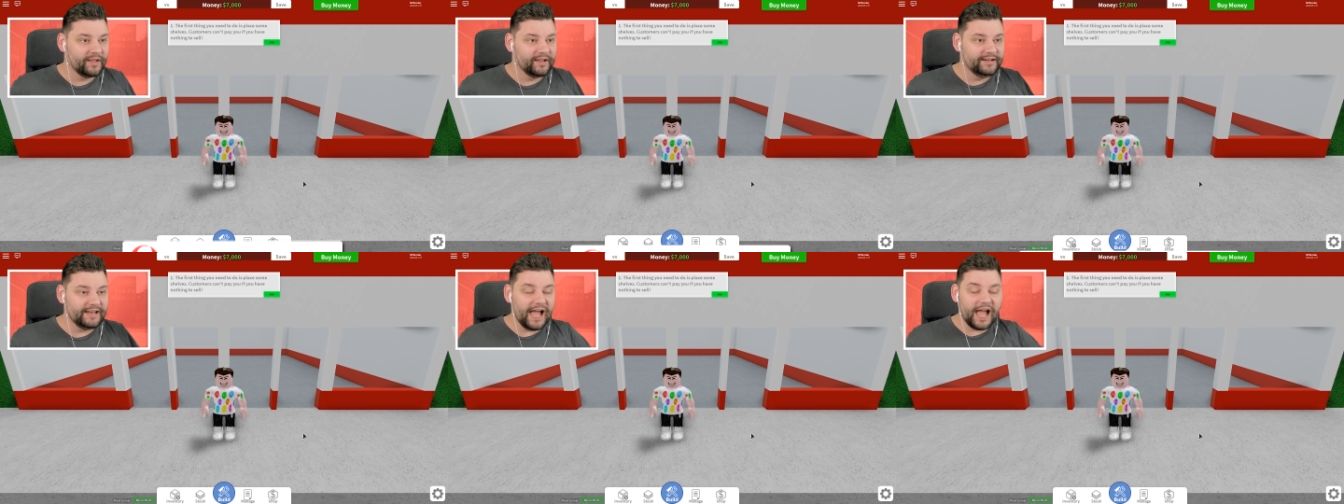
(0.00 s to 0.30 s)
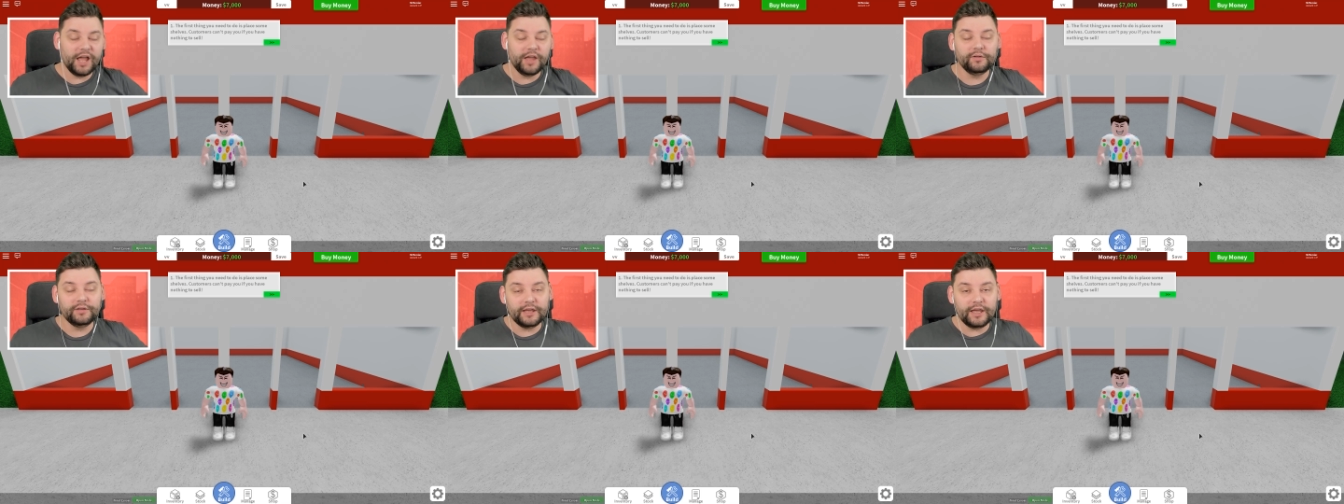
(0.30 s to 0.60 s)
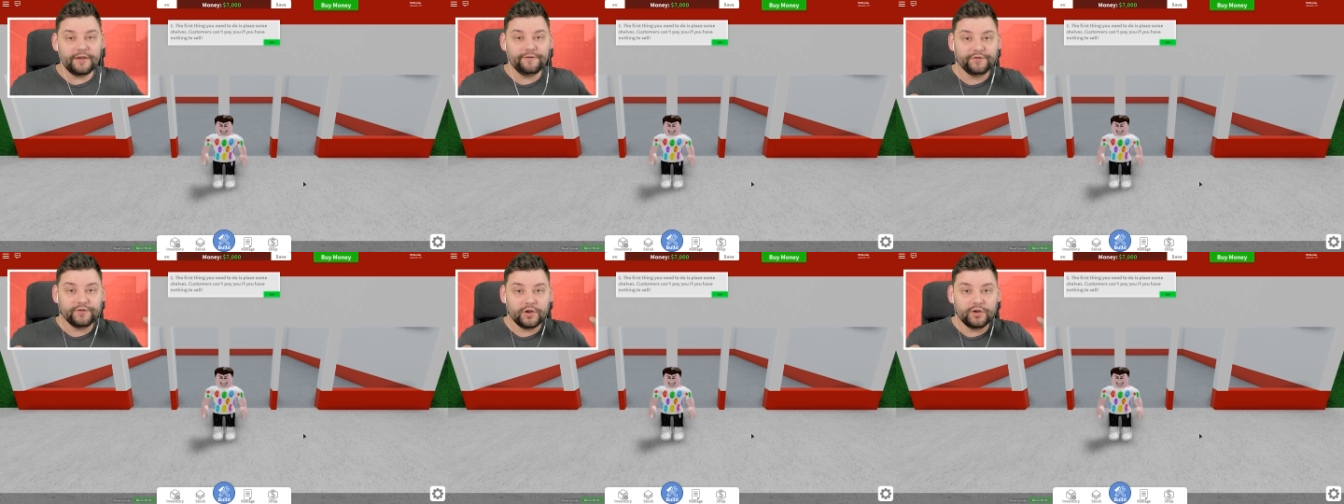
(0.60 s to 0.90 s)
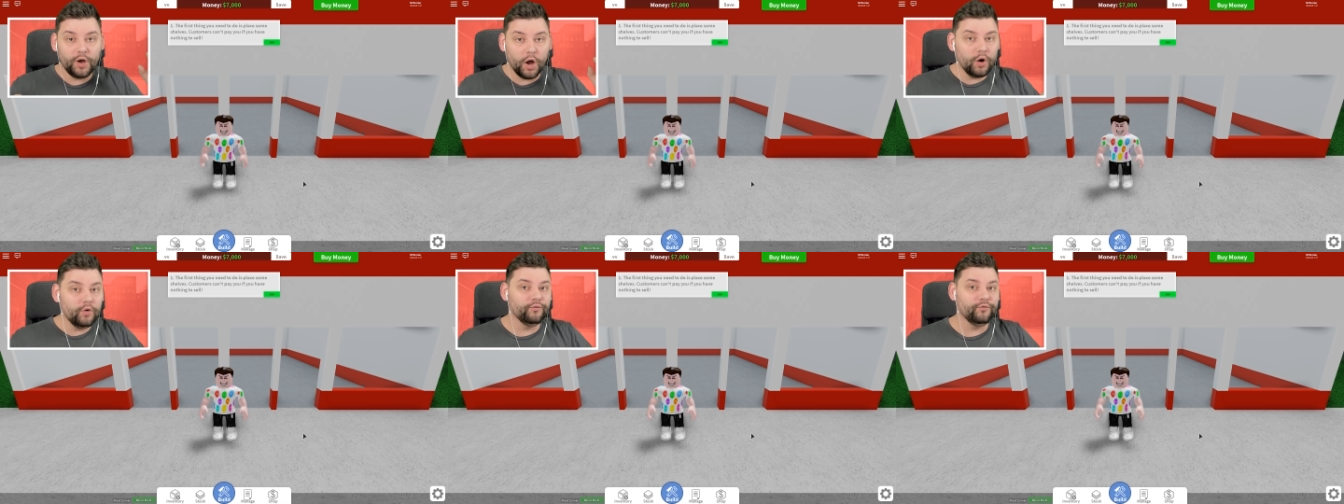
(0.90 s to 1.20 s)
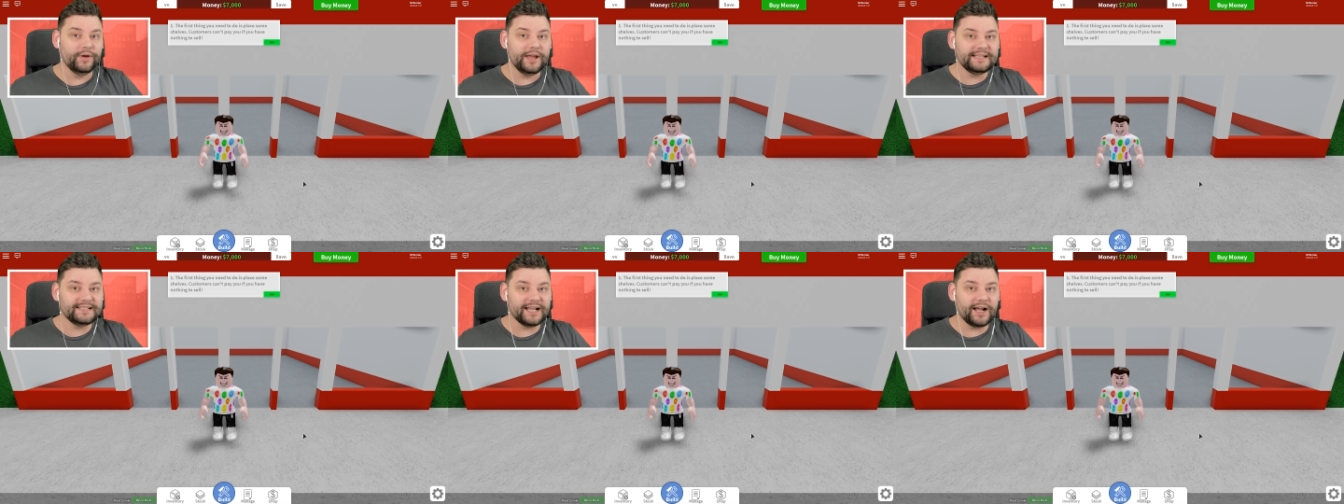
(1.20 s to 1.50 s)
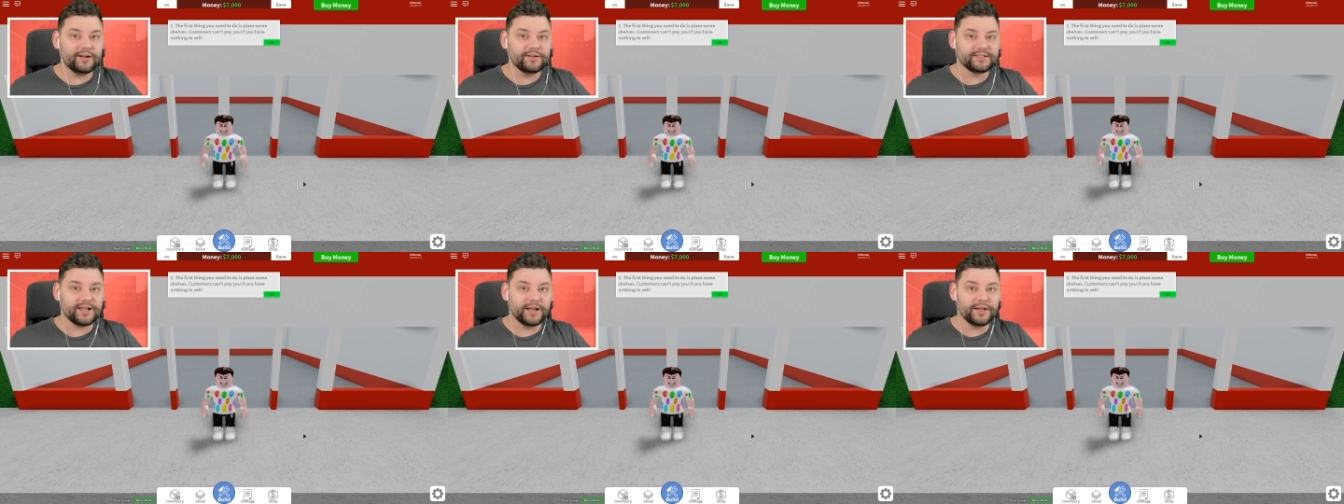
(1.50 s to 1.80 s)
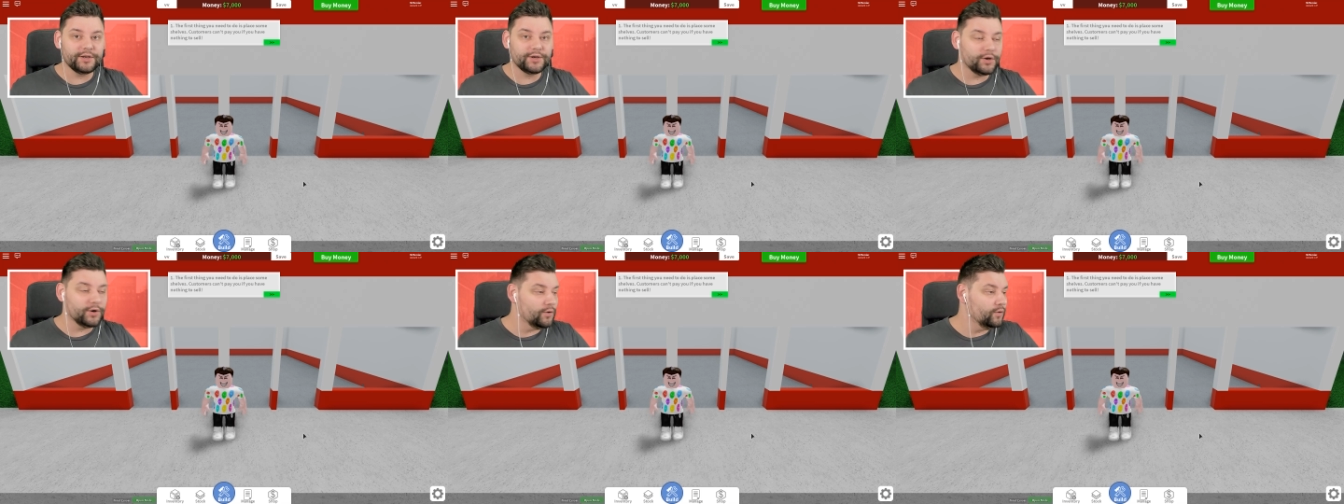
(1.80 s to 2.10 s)
Now, if you know Retail
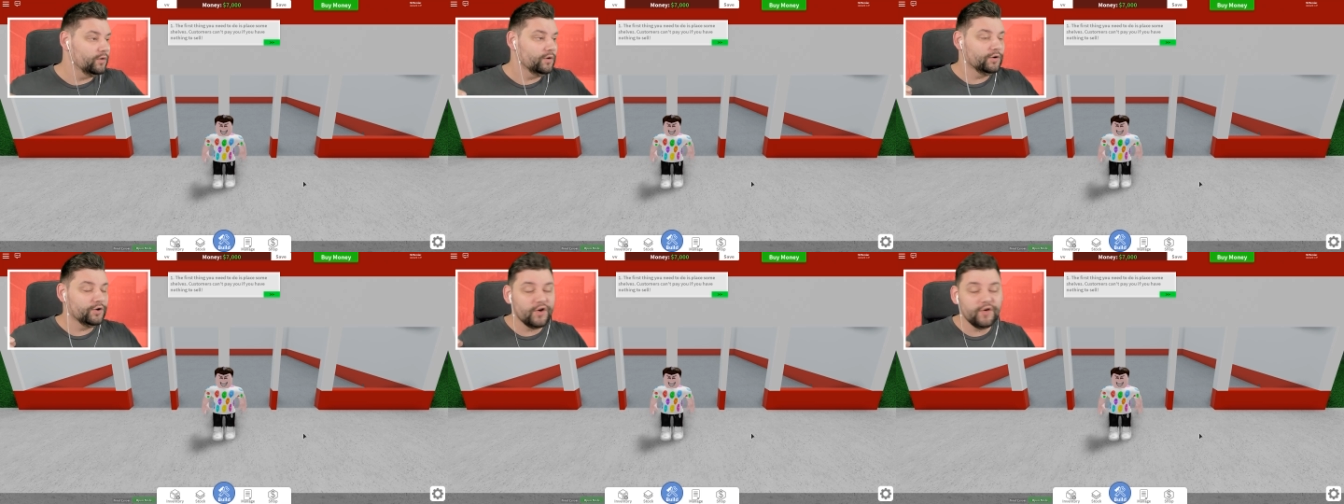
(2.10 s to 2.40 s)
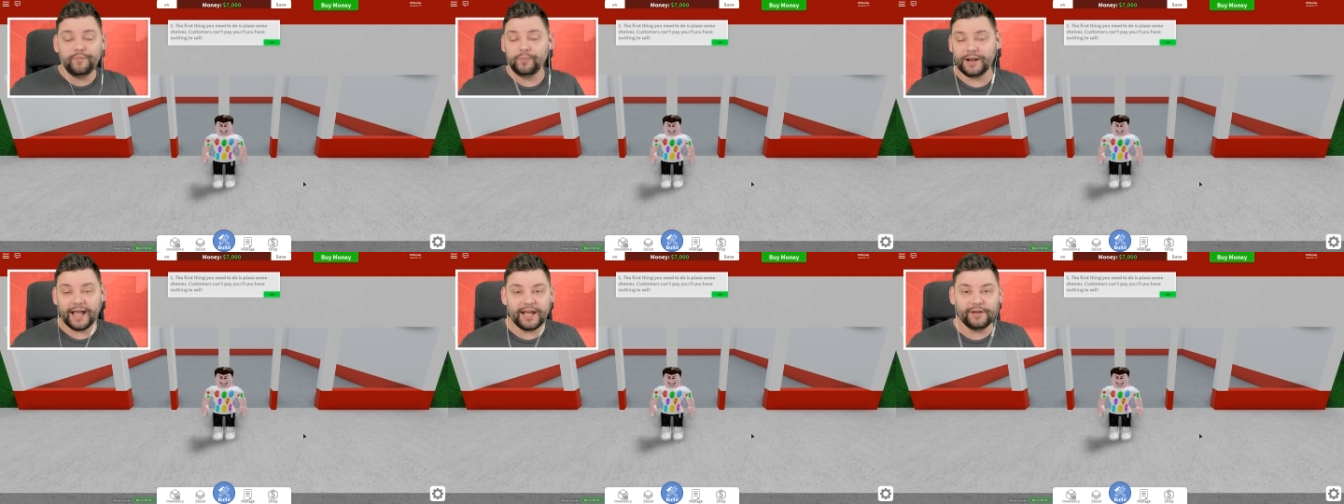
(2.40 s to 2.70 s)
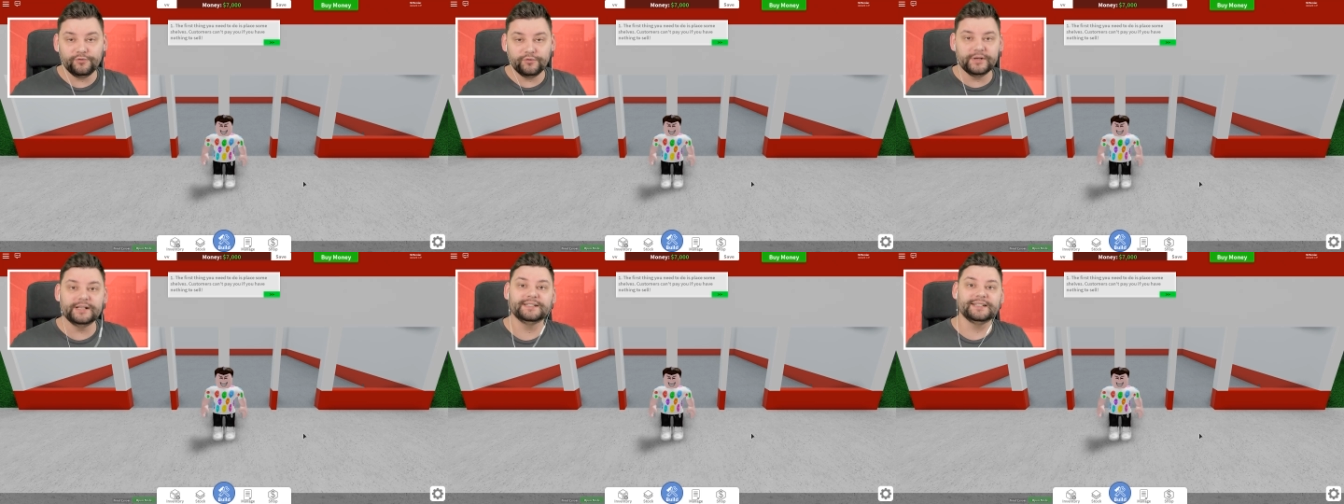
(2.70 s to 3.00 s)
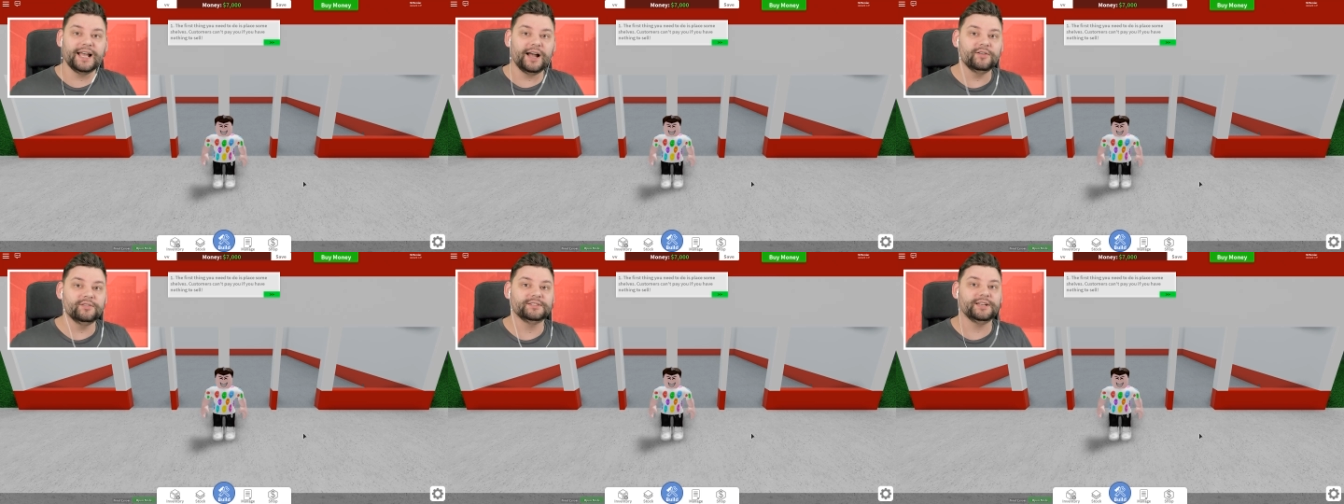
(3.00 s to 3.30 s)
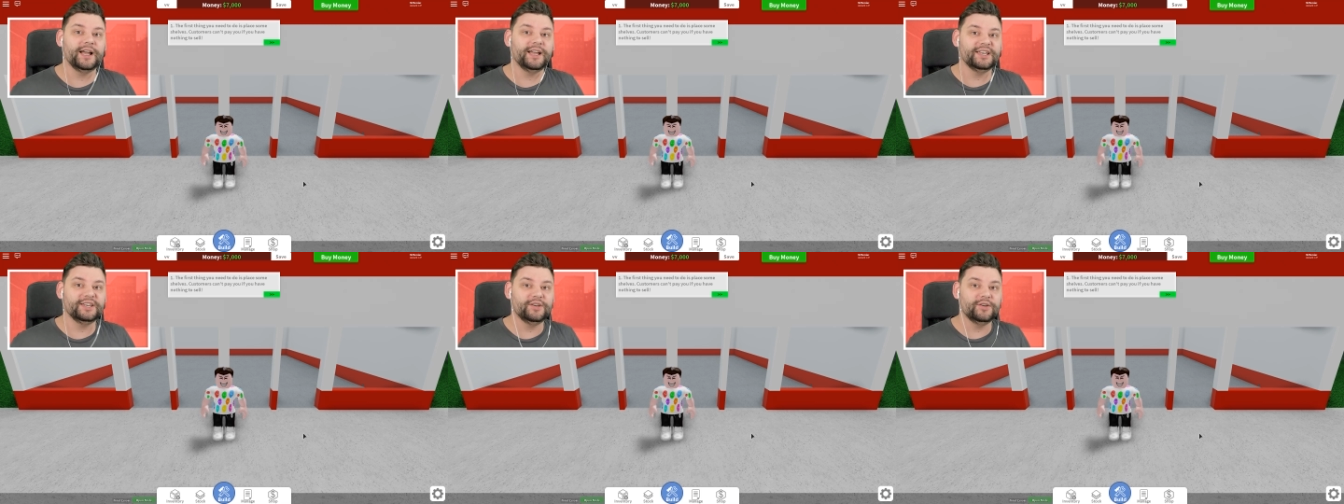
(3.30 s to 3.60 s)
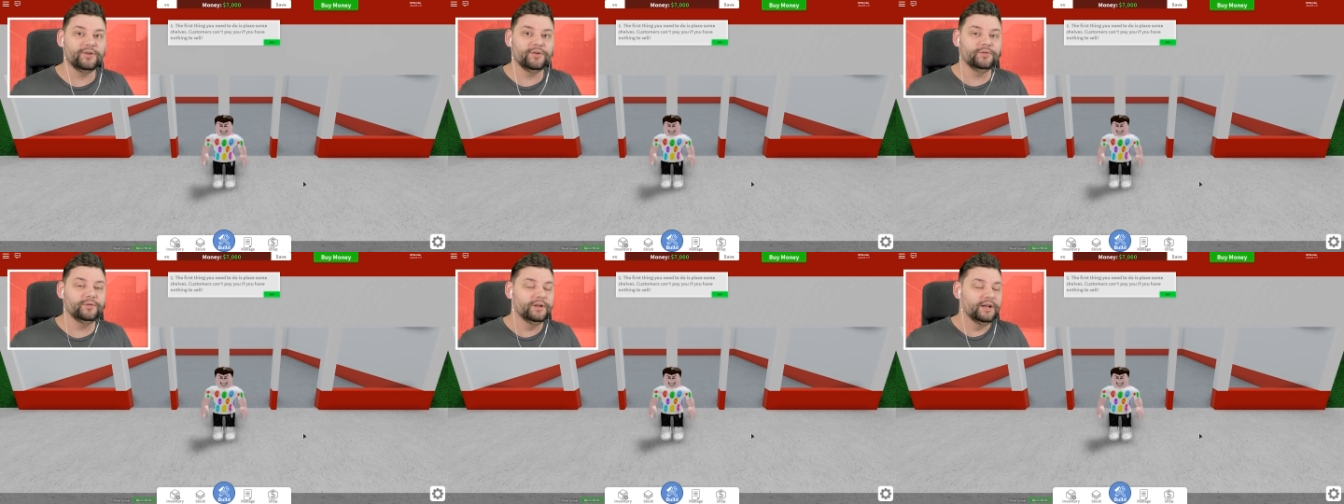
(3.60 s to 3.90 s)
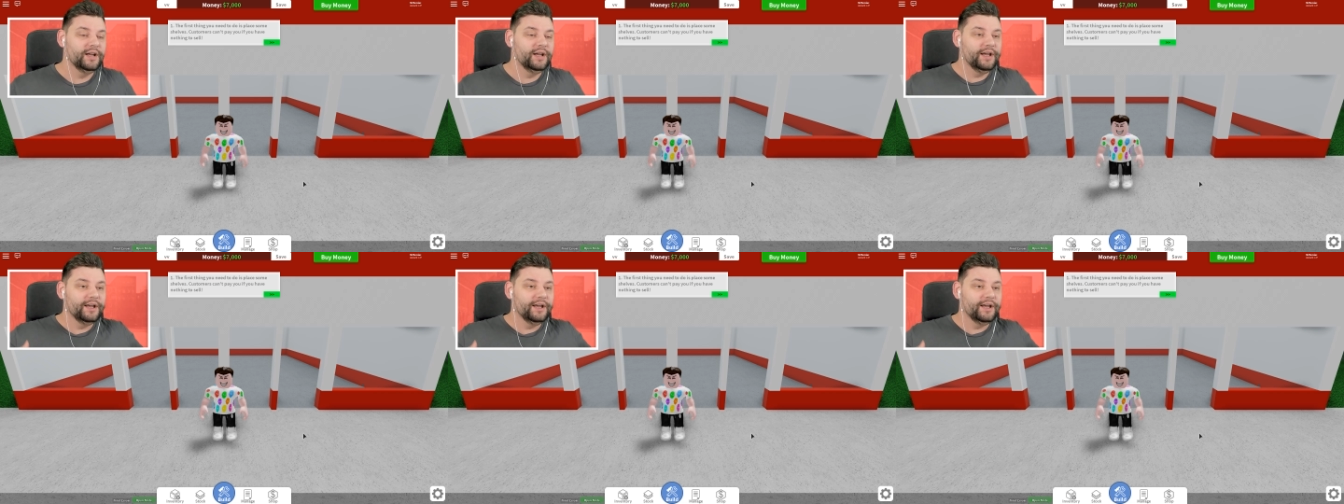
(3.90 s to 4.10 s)
Tycoon, you've played Retail Tycoon,